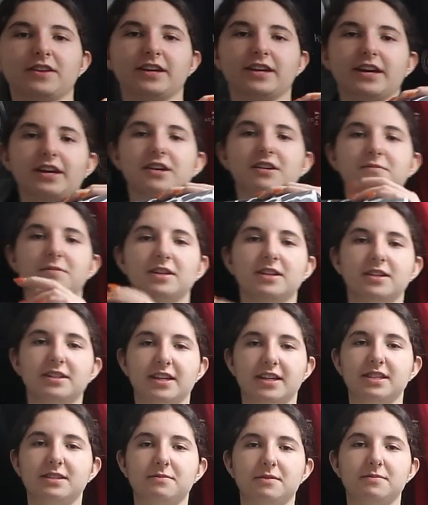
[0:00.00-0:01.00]
feel like I could be on
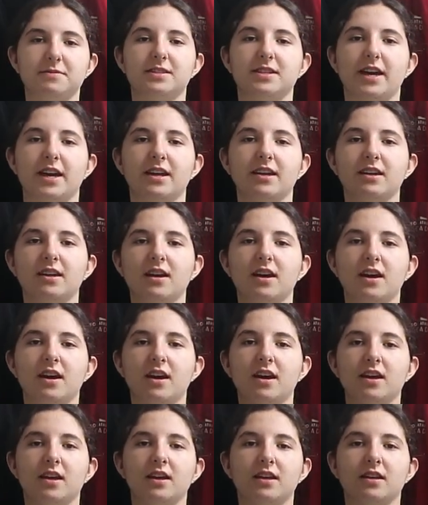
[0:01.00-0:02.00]
Dance Mom set.
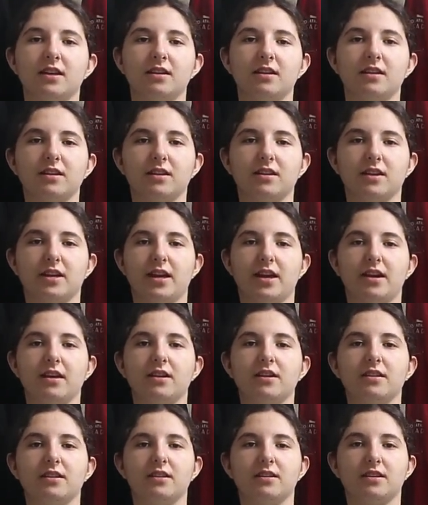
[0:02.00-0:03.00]

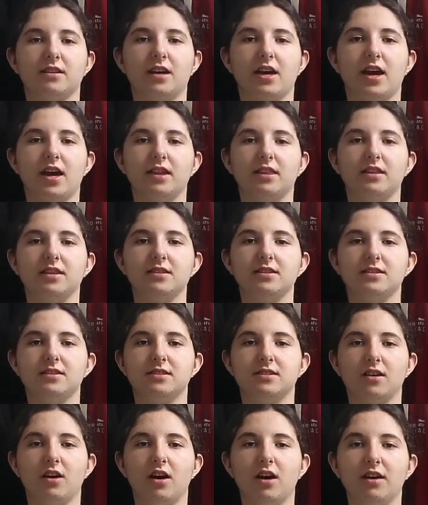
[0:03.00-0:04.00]
Care
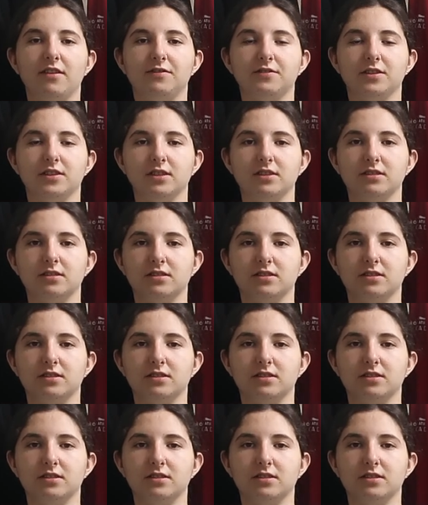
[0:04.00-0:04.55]
Kathy's awful.